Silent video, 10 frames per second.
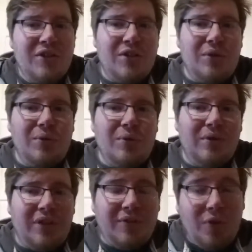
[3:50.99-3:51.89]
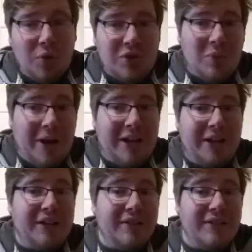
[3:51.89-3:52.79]
to The Force
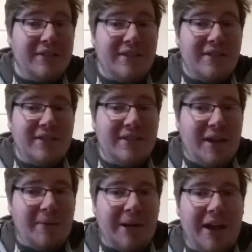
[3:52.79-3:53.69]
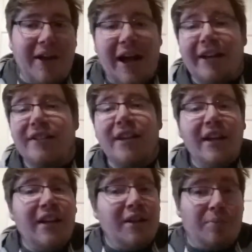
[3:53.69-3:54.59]
Awakens coming out, and
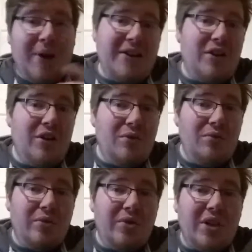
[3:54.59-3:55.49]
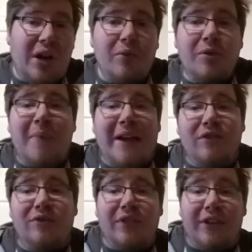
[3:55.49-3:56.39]
the brand new Star Wars
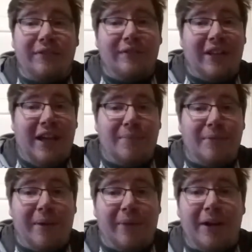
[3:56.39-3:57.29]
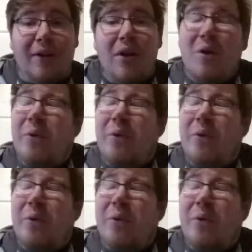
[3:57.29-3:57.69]
Battlefront game coming out,